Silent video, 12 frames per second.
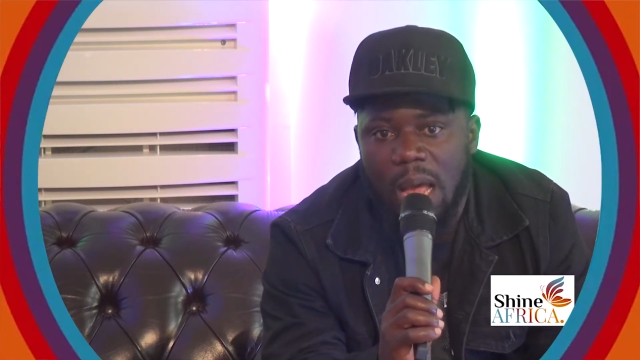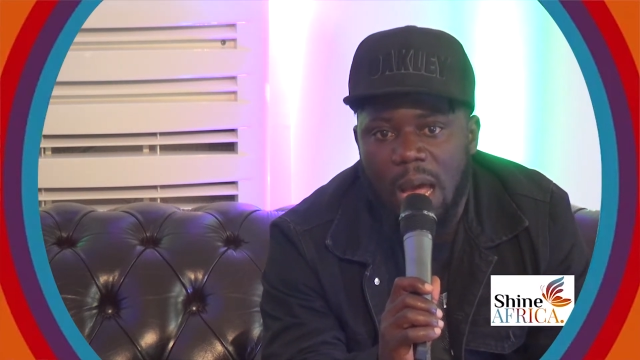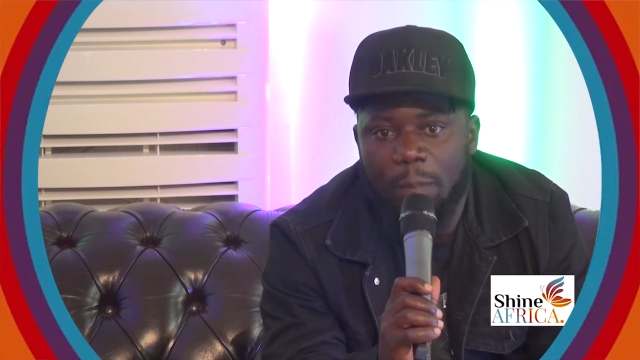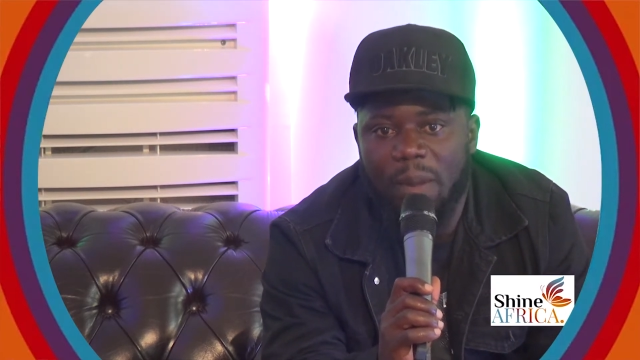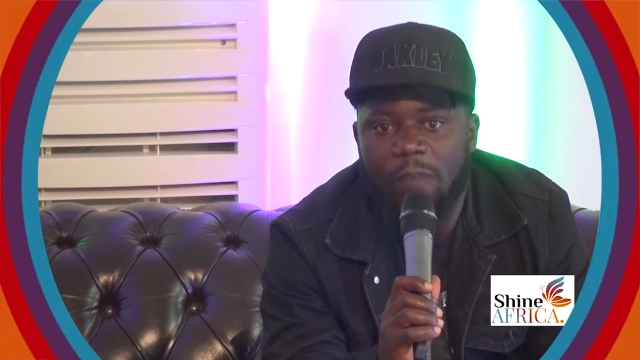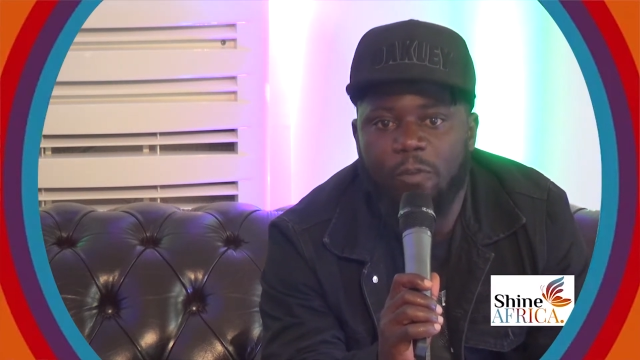
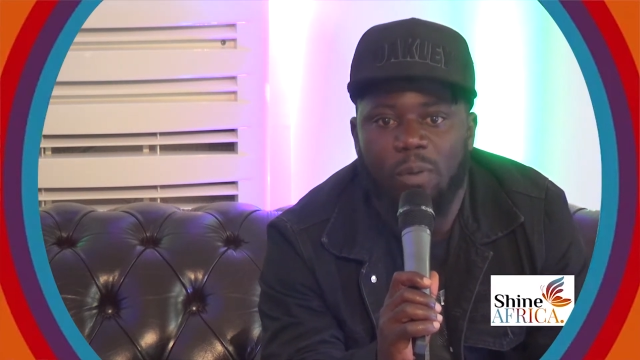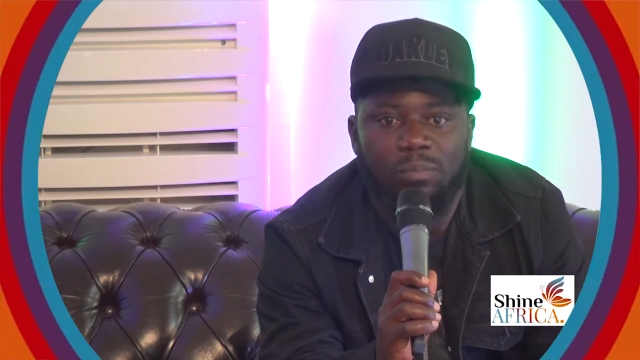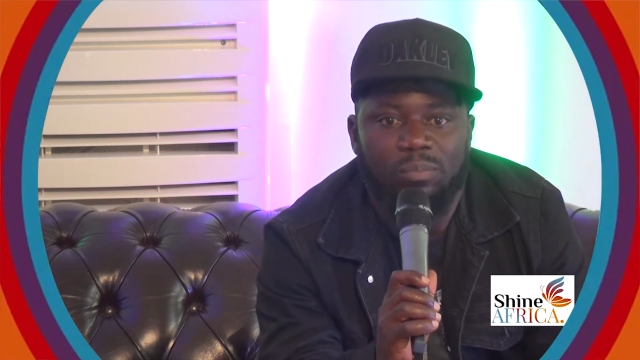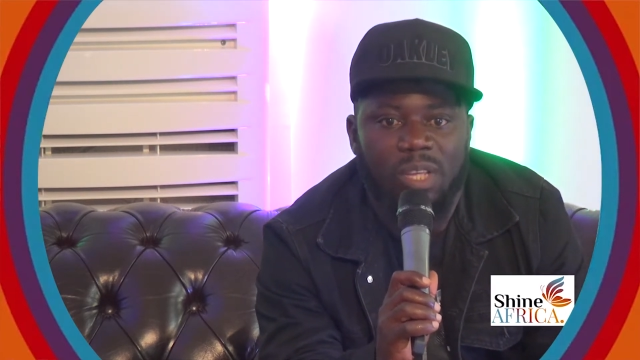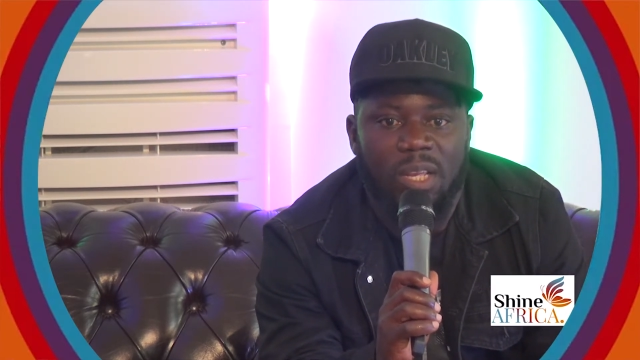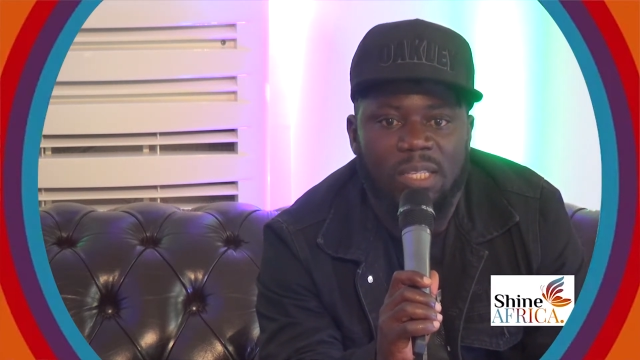Apart
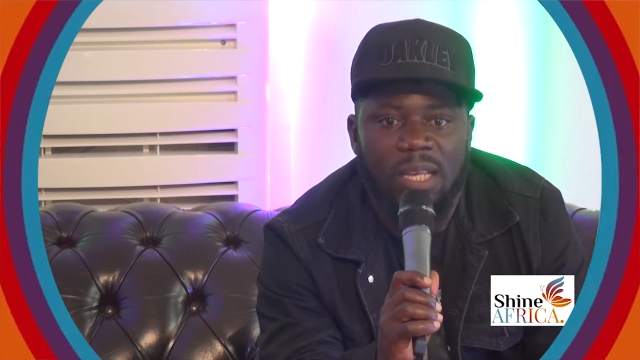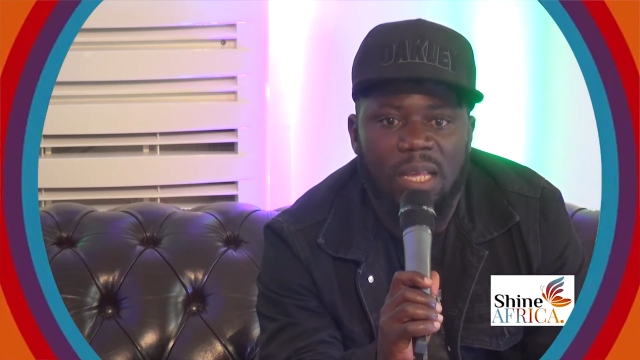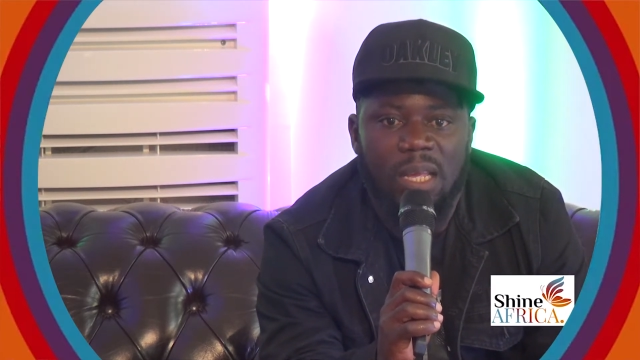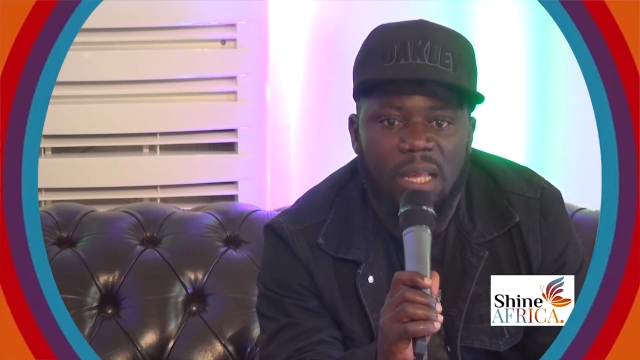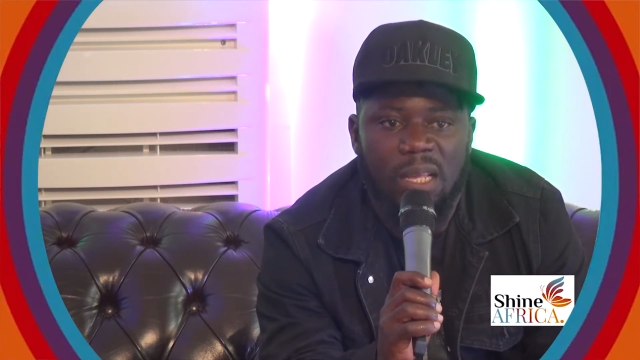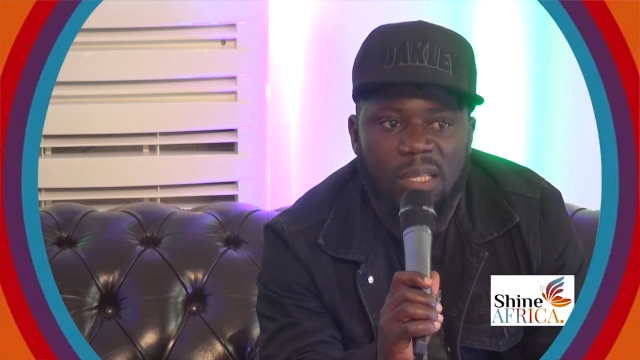from
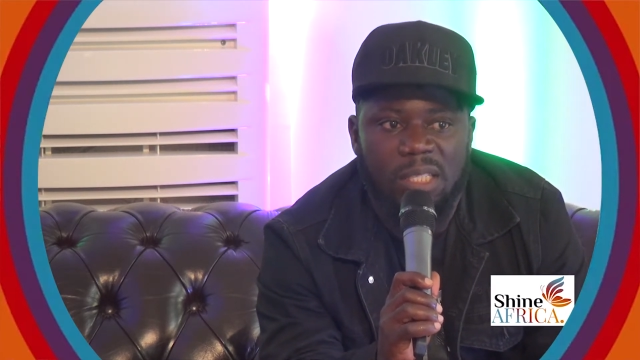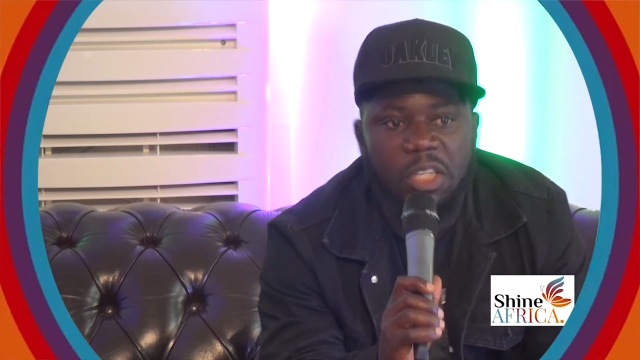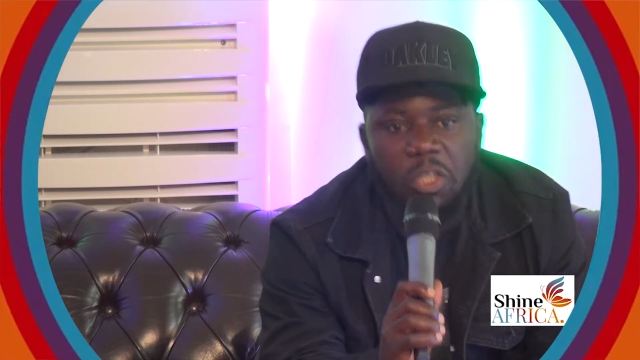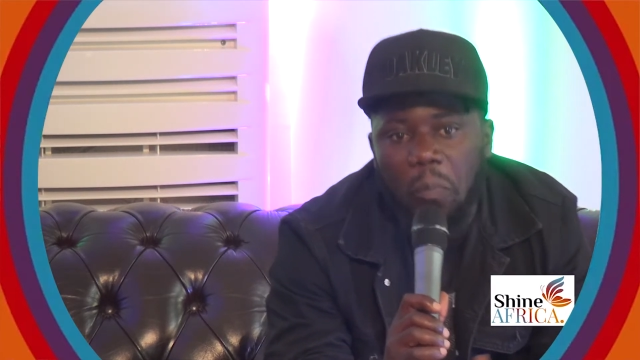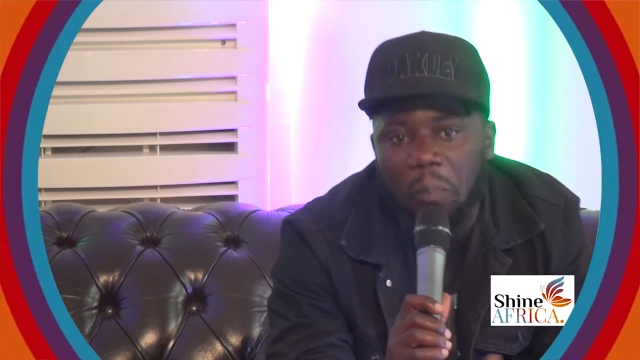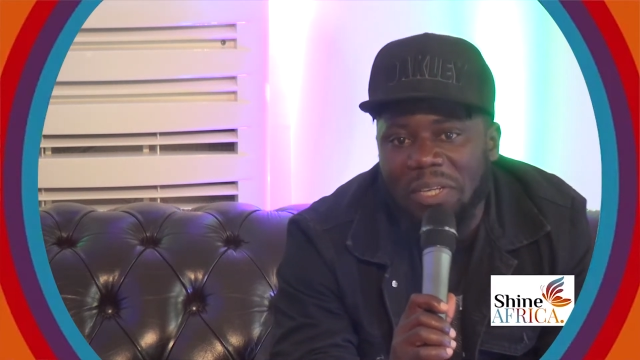say
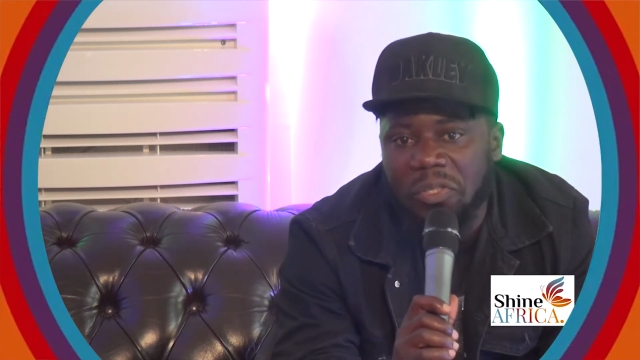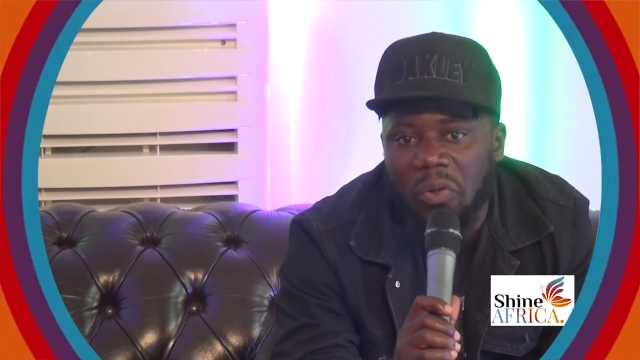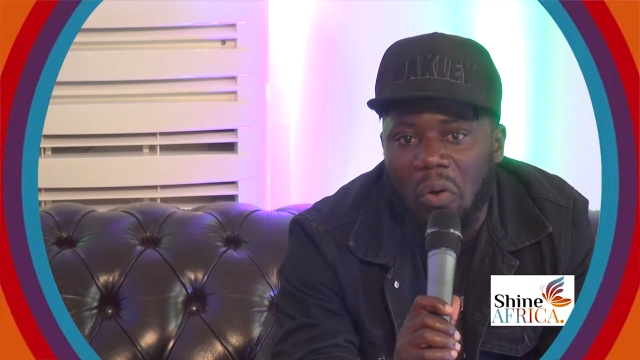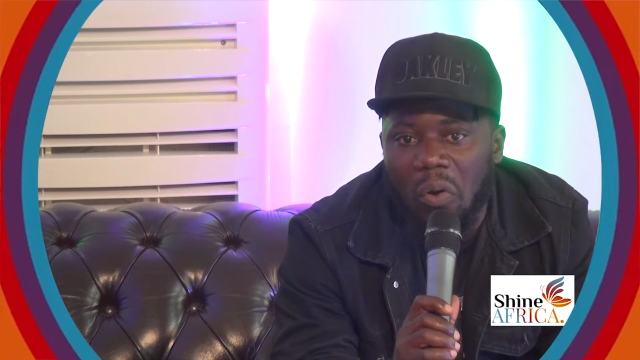senior pastor